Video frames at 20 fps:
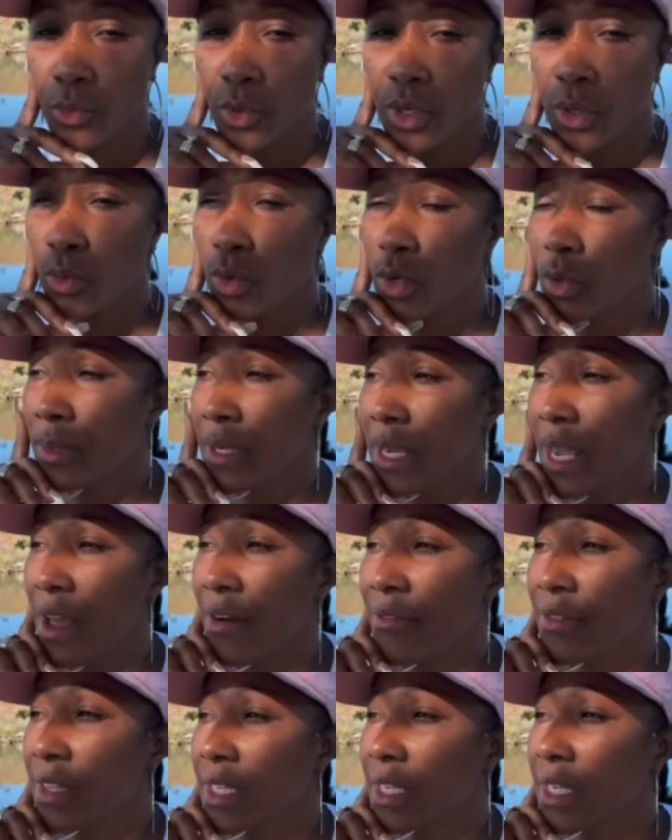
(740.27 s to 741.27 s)
we will be
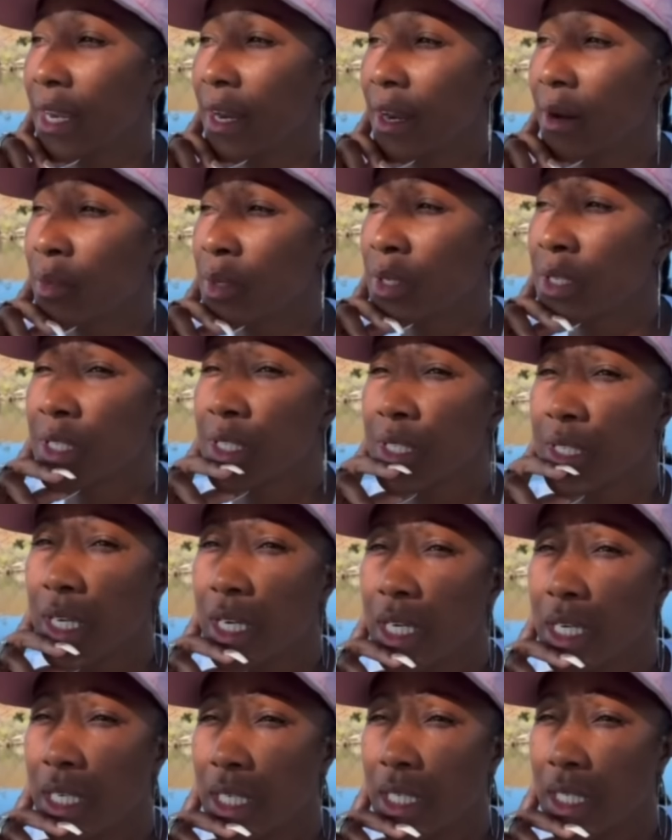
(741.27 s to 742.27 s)
having the cameras
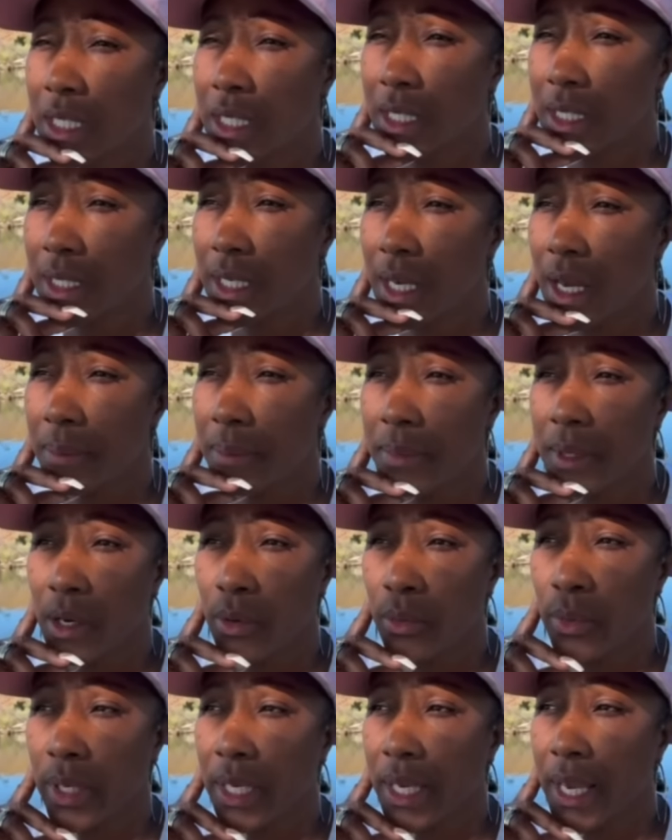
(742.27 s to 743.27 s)
uh, up
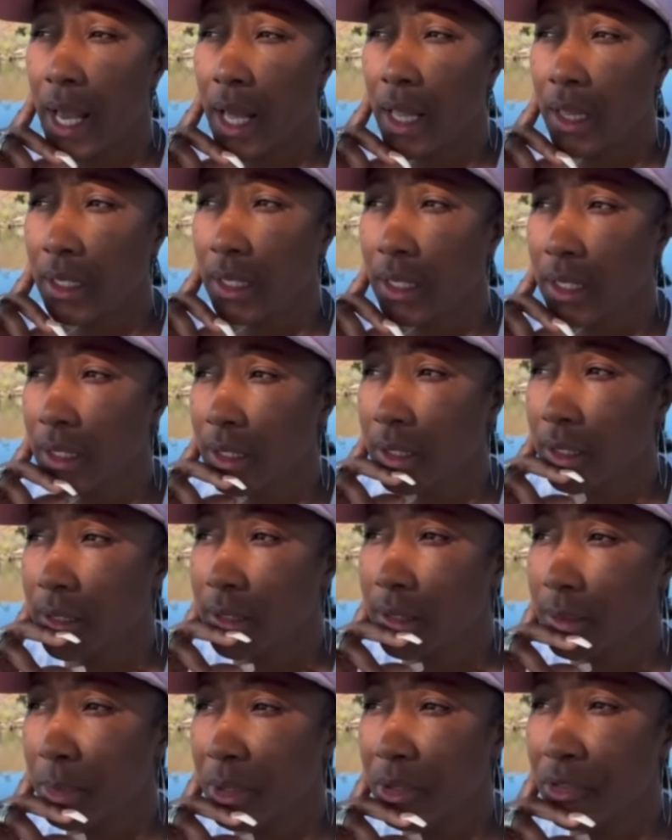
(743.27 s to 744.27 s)
there with Kali
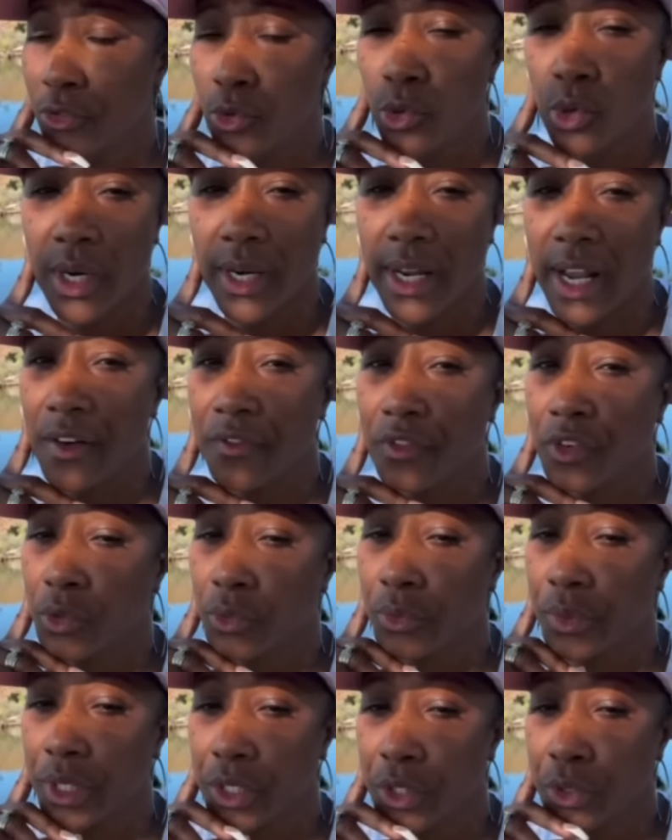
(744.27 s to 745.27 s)
before and
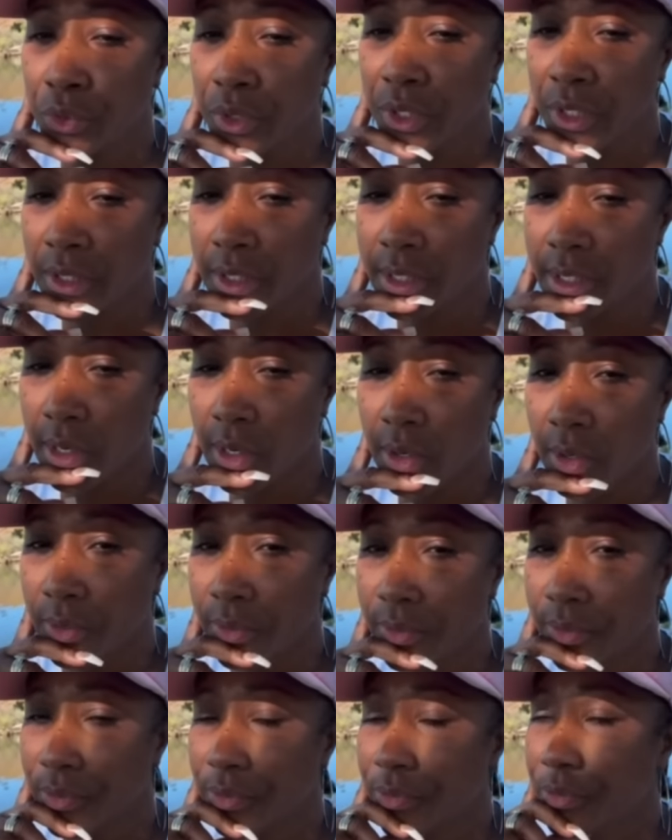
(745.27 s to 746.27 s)
after reunion.
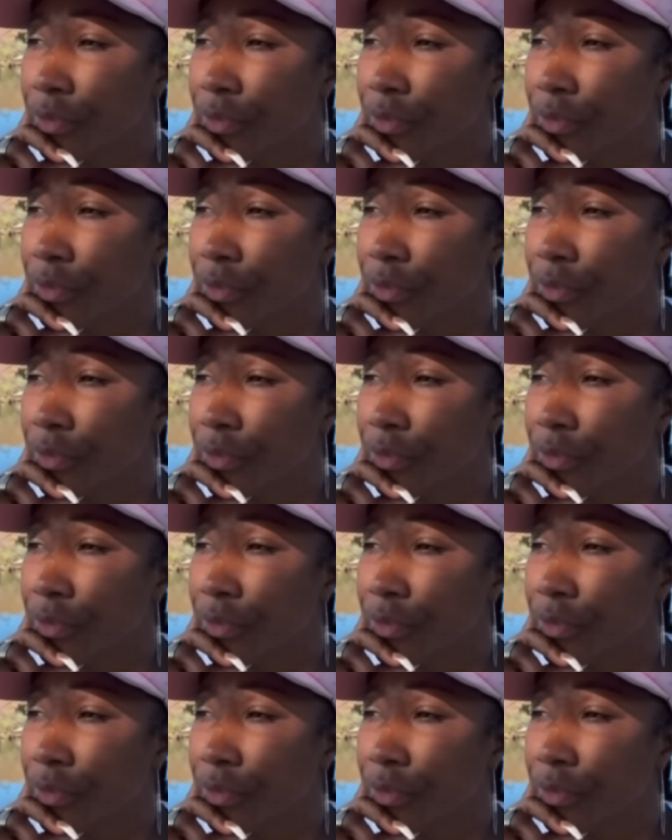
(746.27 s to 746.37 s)
So